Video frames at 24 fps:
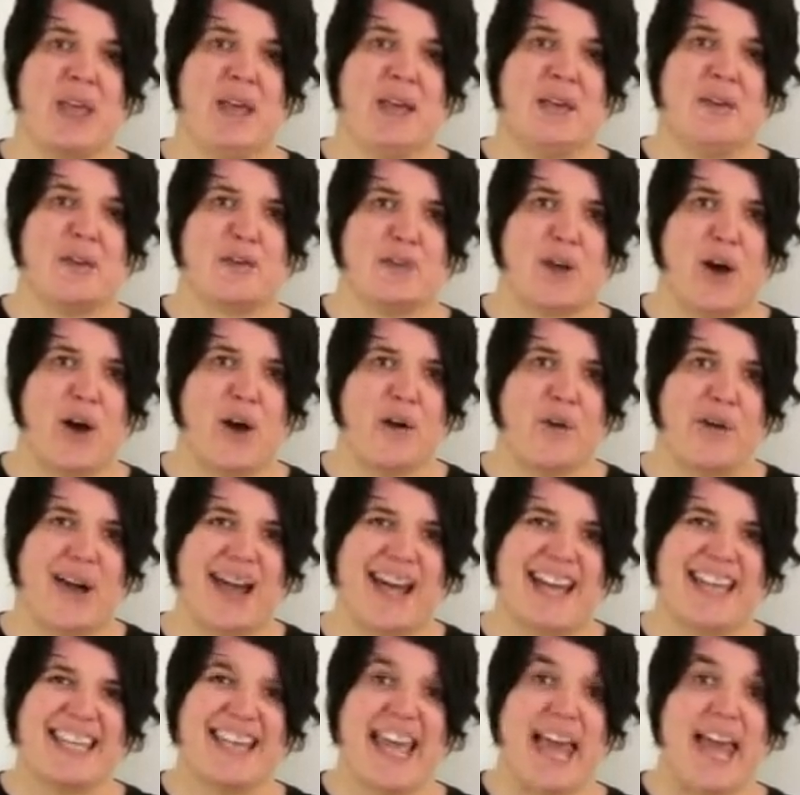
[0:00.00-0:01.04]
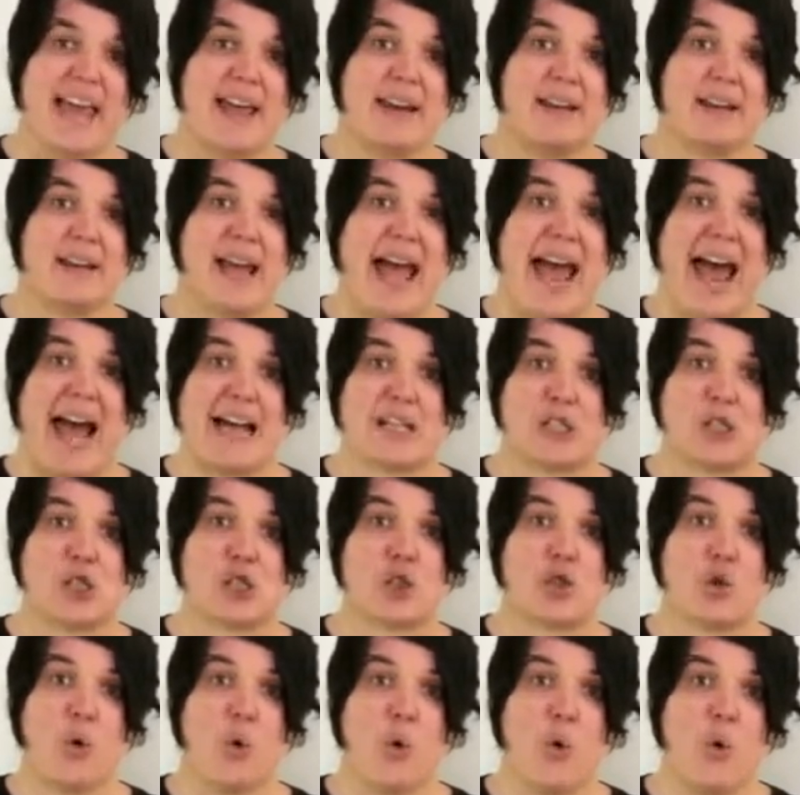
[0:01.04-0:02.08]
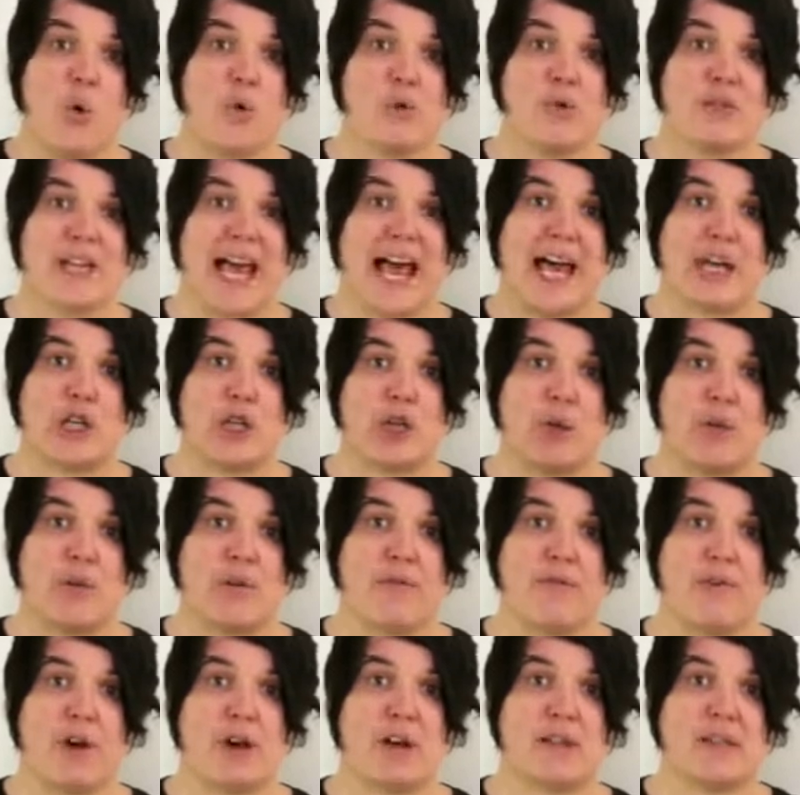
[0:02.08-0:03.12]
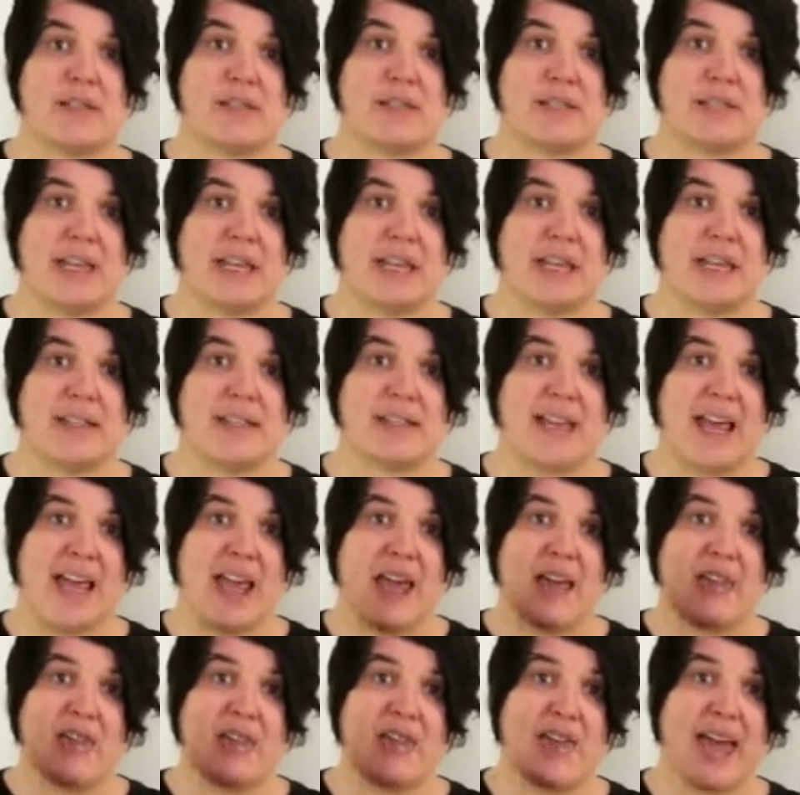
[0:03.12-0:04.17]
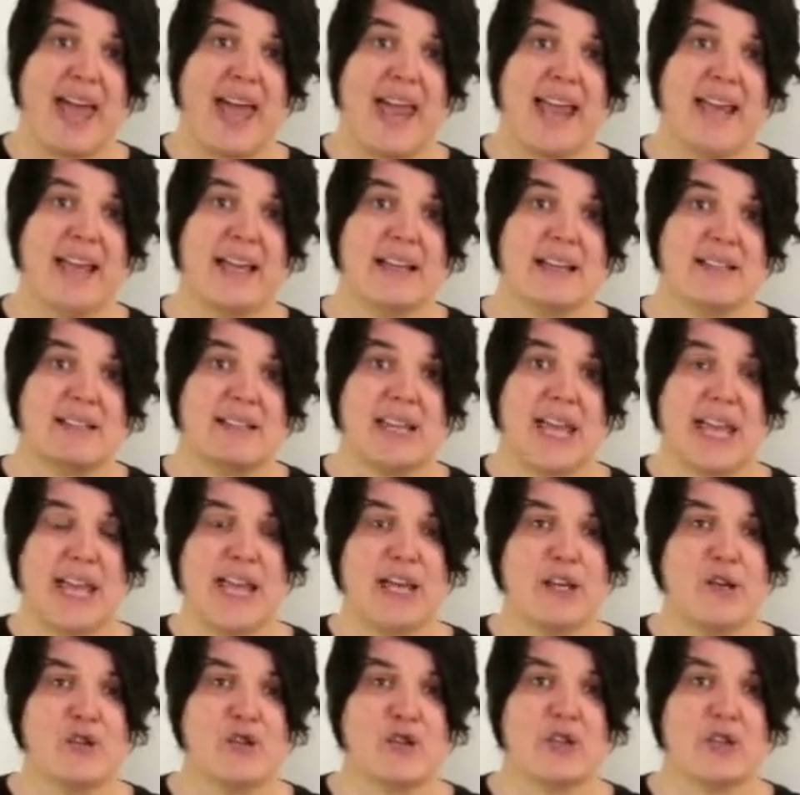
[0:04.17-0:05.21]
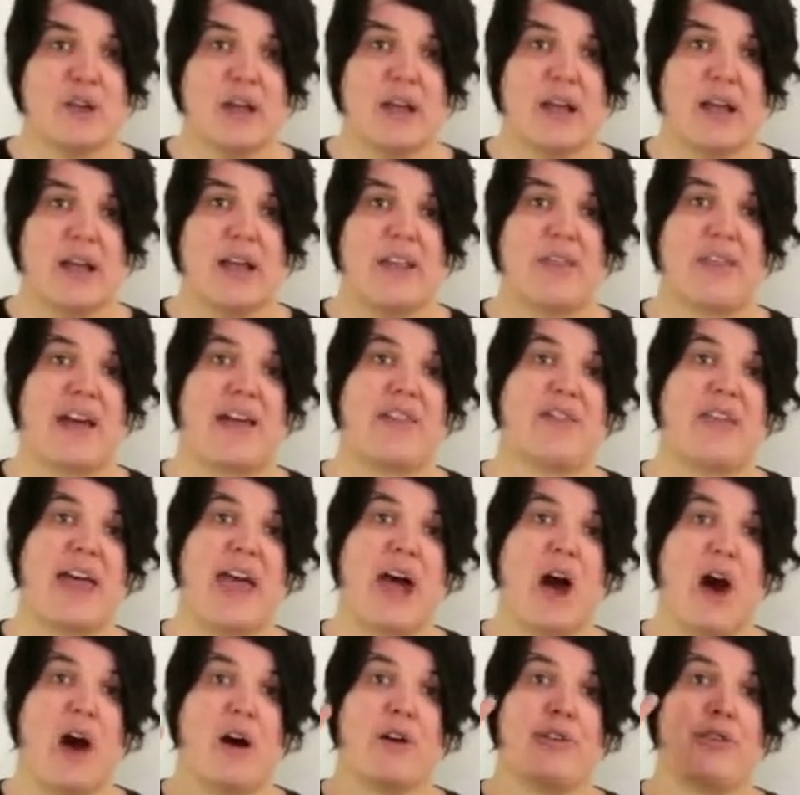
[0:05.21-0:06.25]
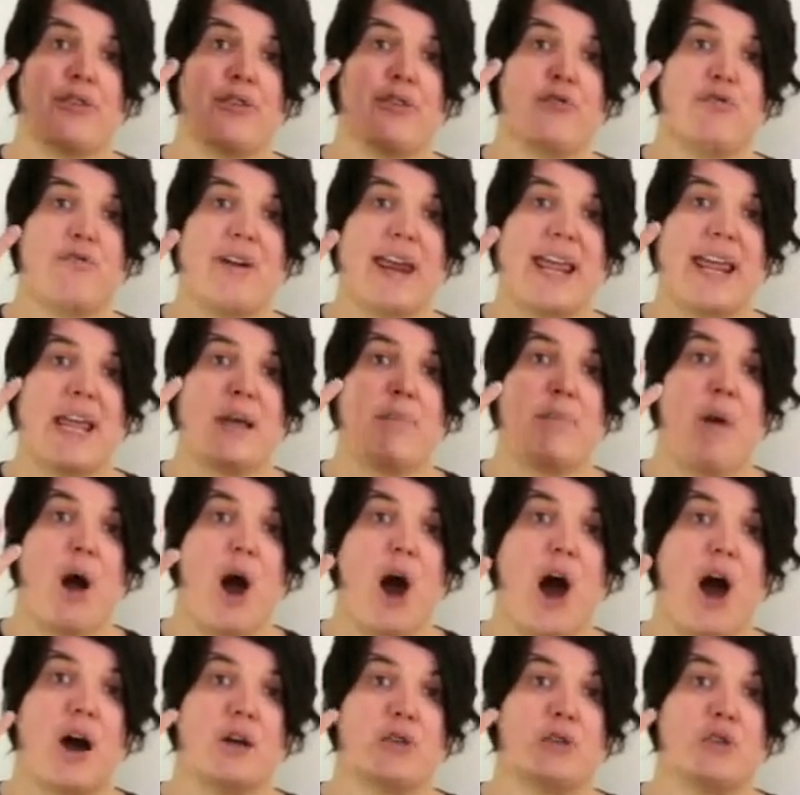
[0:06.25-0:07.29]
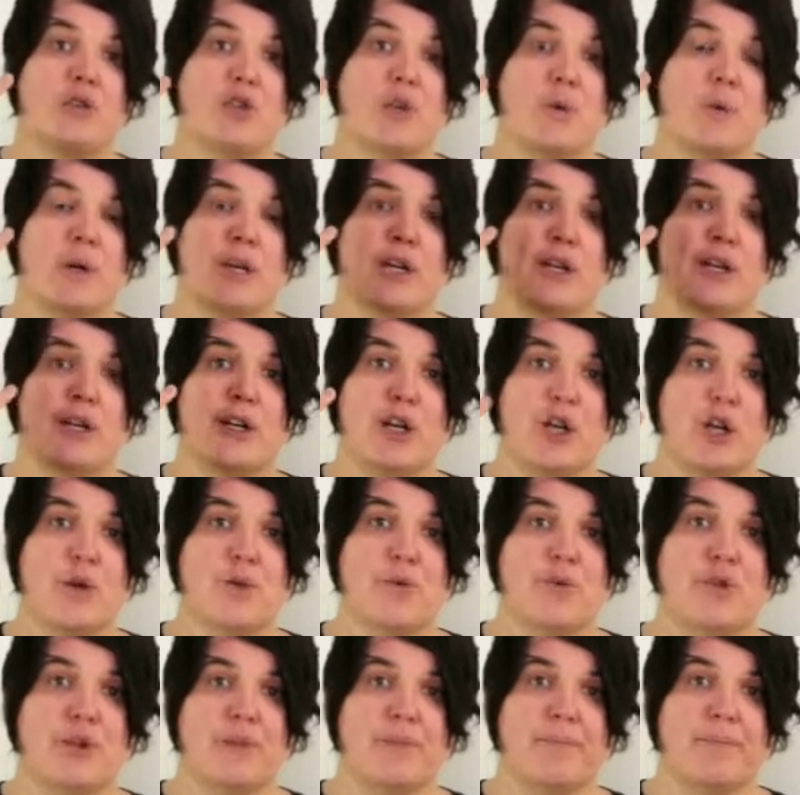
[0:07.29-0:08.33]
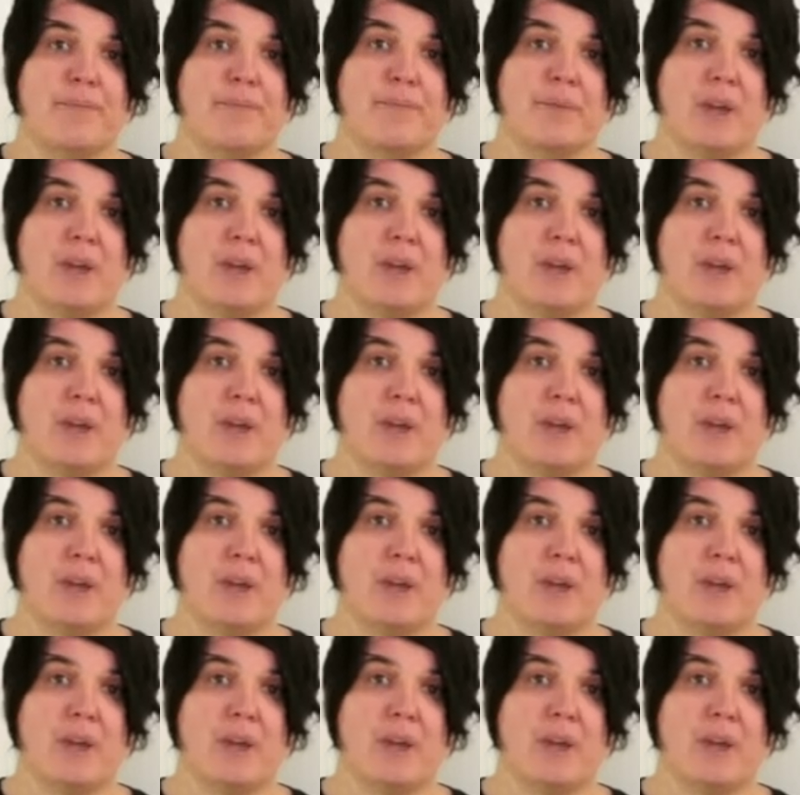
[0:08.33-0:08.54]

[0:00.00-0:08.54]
So again, at schools and universities, they teach that there are 3 parts to a conclusion.